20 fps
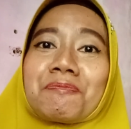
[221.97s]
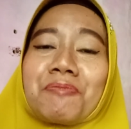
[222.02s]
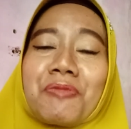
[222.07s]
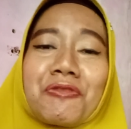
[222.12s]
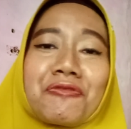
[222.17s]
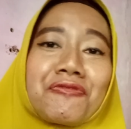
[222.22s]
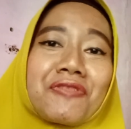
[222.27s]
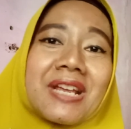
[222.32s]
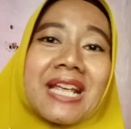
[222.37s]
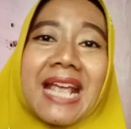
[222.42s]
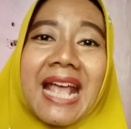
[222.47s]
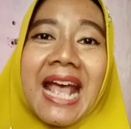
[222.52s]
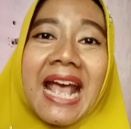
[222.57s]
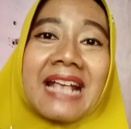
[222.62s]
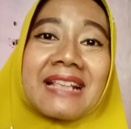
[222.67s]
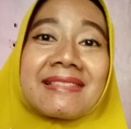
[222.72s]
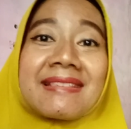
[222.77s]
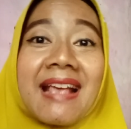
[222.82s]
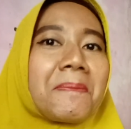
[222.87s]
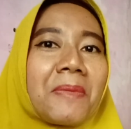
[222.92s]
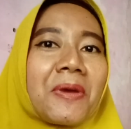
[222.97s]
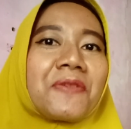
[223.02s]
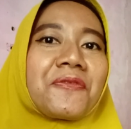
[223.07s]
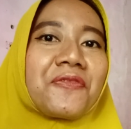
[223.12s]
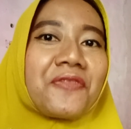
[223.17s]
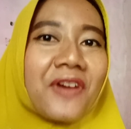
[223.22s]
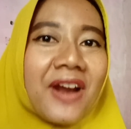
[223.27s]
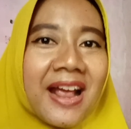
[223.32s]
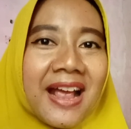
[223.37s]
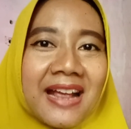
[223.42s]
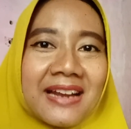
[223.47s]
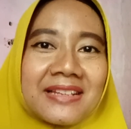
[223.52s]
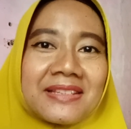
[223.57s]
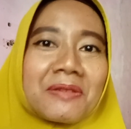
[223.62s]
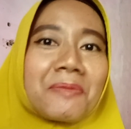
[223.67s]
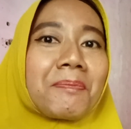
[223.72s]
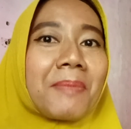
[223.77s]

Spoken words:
perfect as my friends,